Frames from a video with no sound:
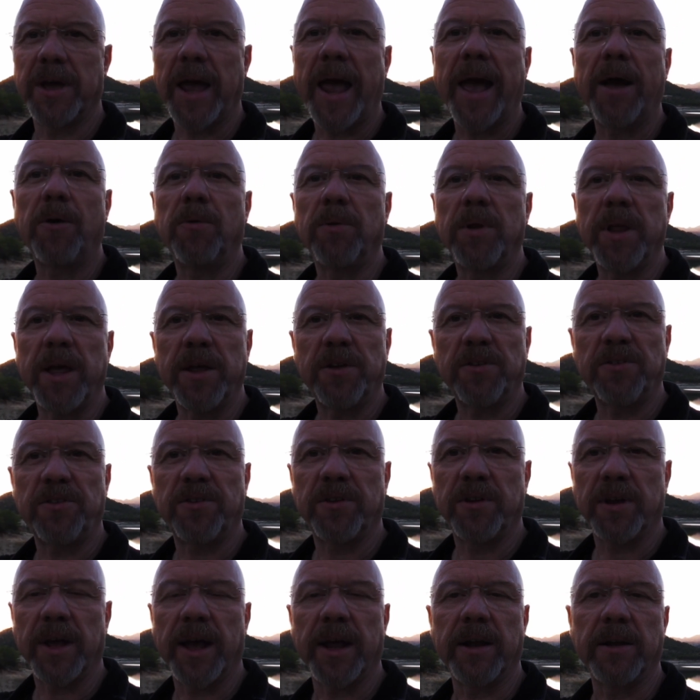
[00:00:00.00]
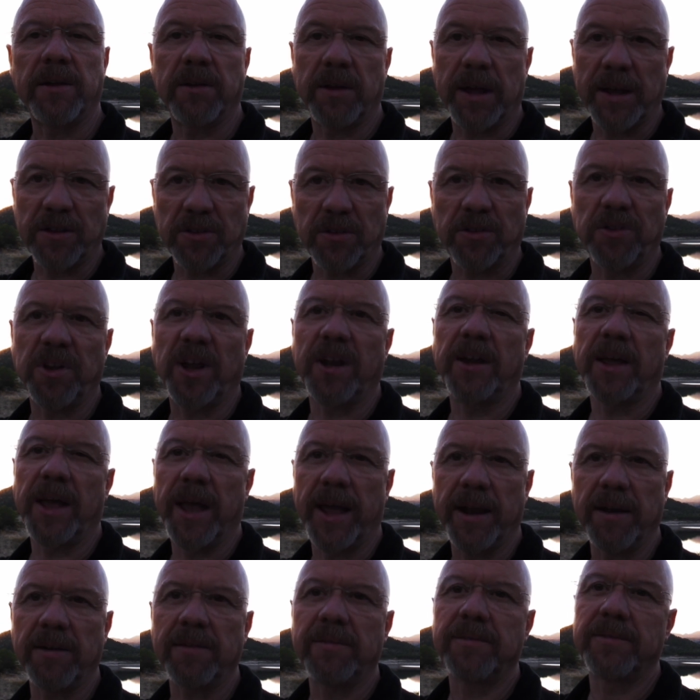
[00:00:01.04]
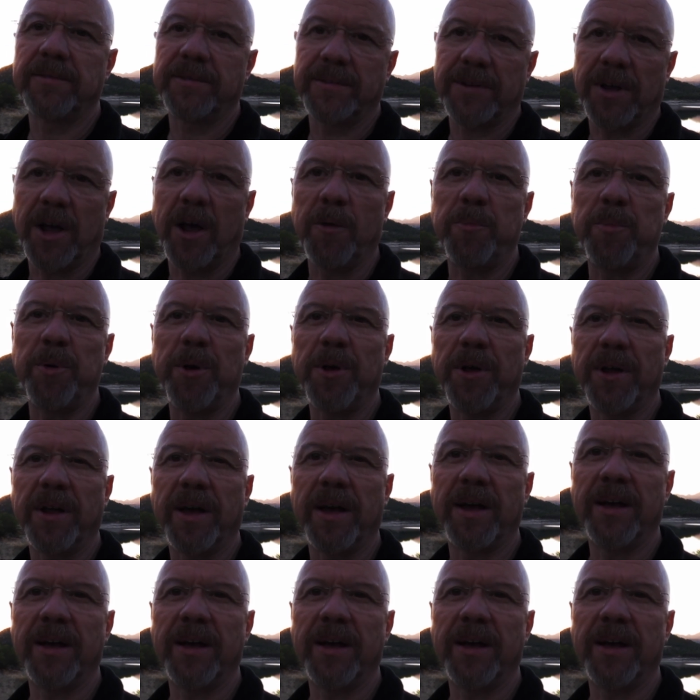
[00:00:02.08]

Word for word: outlets, and as I said again, I'll put